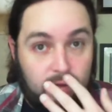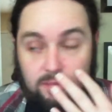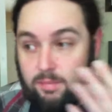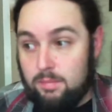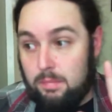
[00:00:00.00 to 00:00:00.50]

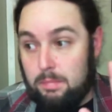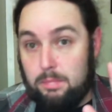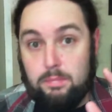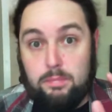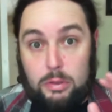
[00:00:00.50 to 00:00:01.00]
Now
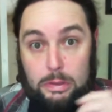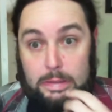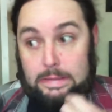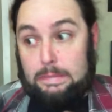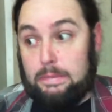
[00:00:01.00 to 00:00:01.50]
I'm
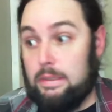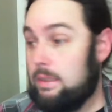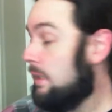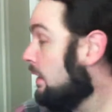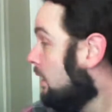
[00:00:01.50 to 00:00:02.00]

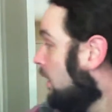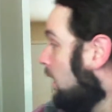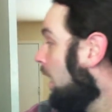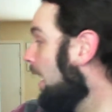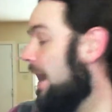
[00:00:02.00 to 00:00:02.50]
drawing a
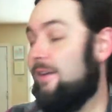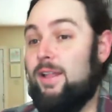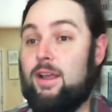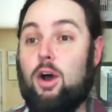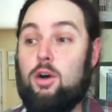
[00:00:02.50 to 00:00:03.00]
blank. I have
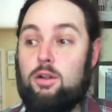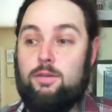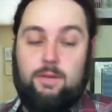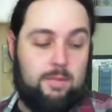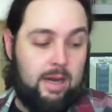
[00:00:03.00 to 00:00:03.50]

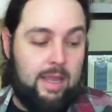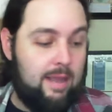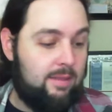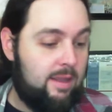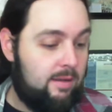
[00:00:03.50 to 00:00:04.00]
like all
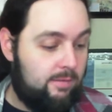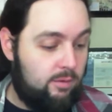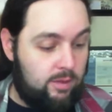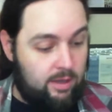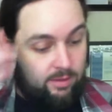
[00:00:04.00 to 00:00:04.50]
of them, and I
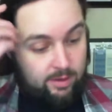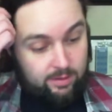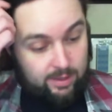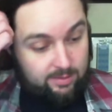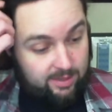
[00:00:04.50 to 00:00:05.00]
can't think of
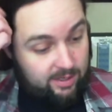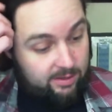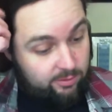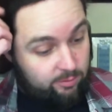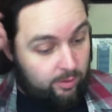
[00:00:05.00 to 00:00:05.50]
who the other
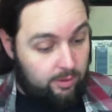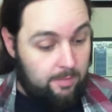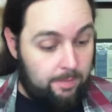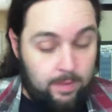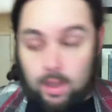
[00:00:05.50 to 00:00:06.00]
guest
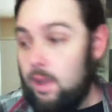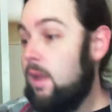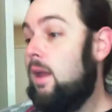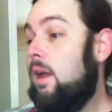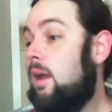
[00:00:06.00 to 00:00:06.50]
editors were.
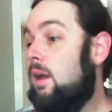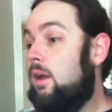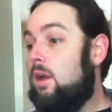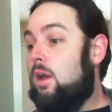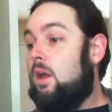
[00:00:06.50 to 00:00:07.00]

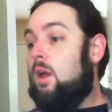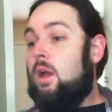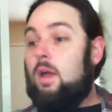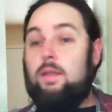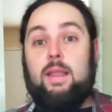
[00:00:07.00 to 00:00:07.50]

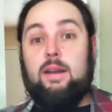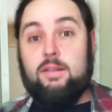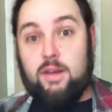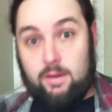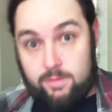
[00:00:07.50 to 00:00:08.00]

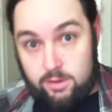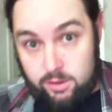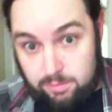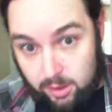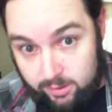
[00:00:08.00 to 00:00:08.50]
That
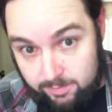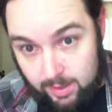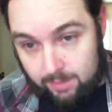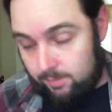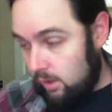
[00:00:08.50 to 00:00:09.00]
is not very
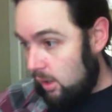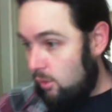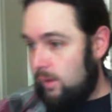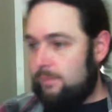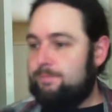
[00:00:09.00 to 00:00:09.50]
smart of me.
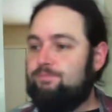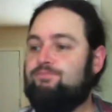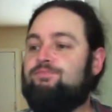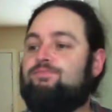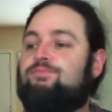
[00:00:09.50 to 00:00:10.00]
Oh well.